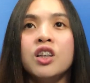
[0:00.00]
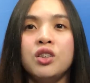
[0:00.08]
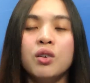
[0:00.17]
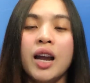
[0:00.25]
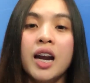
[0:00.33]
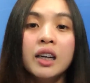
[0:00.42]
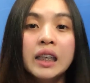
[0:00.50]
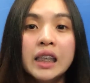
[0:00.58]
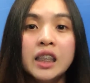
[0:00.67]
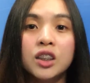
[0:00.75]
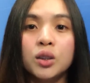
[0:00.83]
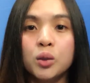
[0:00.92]
yung hair
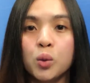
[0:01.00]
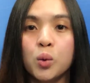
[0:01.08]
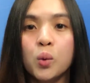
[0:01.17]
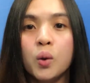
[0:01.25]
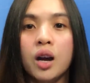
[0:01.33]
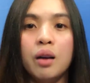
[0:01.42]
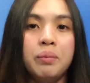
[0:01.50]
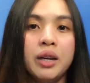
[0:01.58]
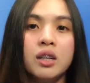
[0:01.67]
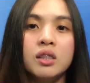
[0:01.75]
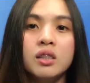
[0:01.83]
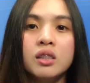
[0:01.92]
regrow
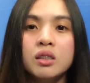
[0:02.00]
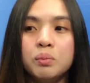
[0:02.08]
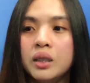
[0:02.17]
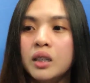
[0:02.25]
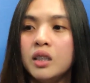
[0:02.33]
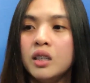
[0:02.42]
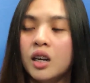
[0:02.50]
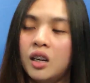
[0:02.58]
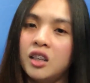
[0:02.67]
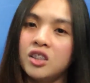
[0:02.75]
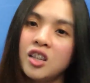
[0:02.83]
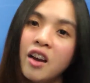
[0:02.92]
appears to be
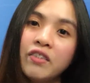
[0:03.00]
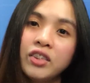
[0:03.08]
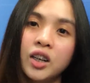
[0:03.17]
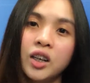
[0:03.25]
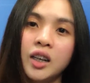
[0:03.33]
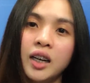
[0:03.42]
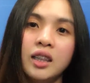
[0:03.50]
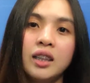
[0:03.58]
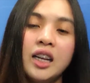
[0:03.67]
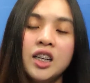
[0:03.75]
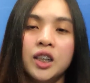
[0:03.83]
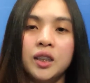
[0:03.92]
softer and
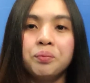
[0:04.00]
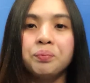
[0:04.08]
thinner.